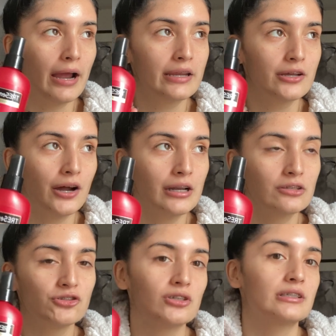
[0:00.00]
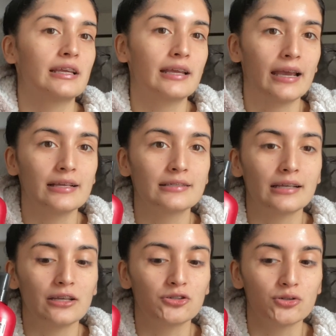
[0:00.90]
got it just in case
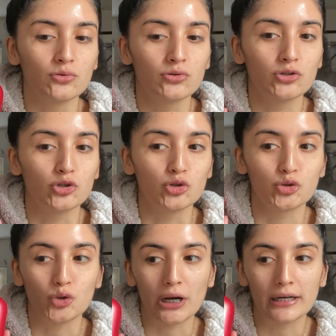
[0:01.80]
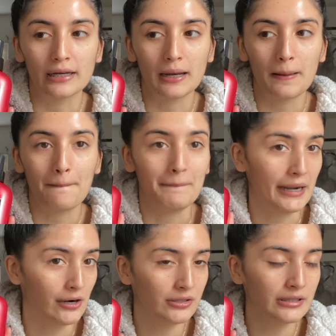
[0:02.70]
I choose to straighten my
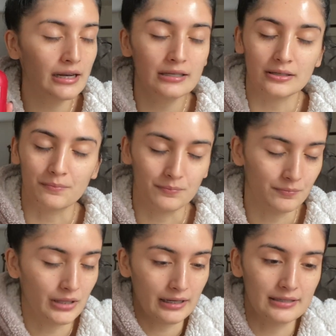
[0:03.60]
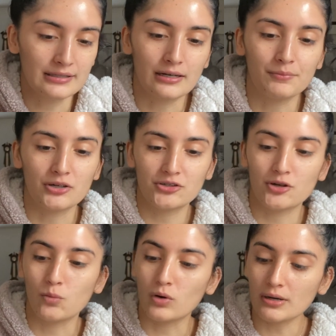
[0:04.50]
hair today because like I said, I'm not sure
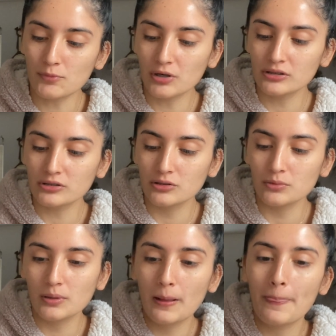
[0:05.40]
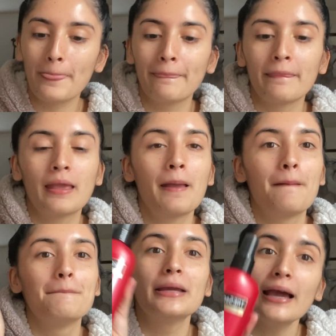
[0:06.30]
what I'm going to do.
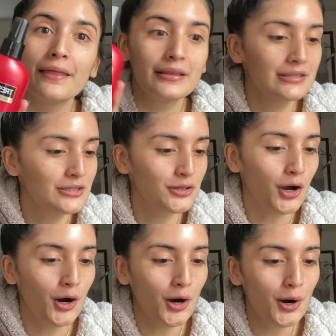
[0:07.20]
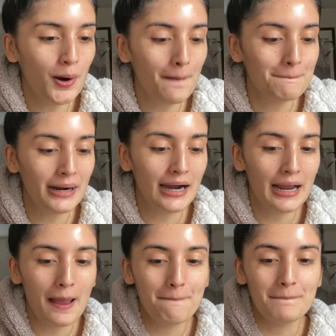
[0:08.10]
But yeah, this is all my
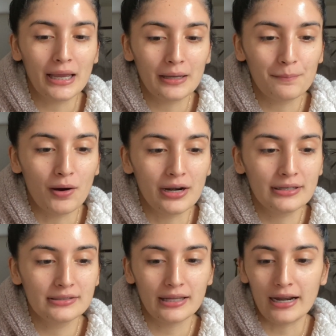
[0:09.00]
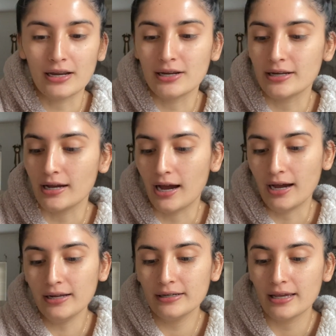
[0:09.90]
makeup products that I
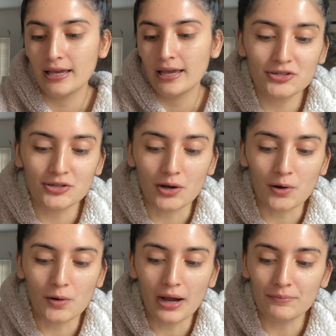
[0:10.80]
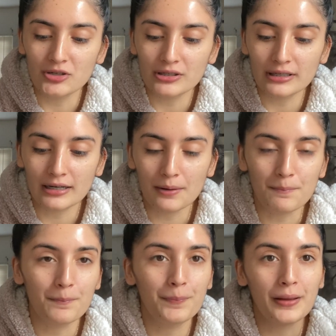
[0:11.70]
got. So I'm just gonna
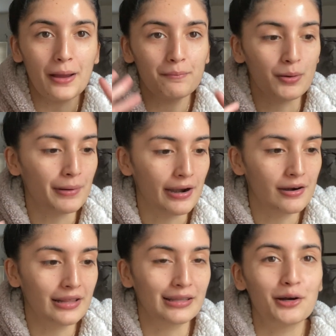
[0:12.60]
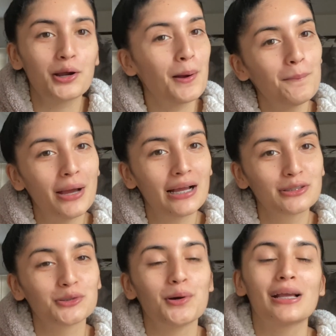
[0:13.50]
get prepared and then I'll come back
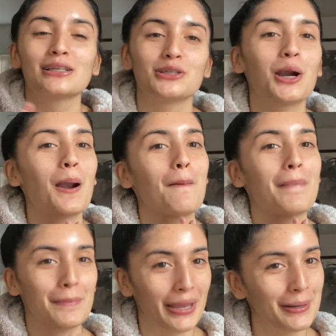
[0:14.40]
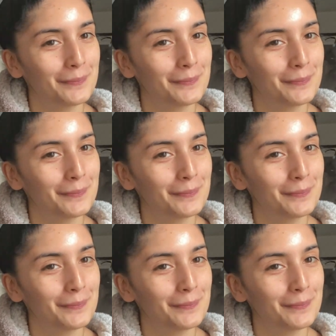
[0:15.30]
so I can start my makeup.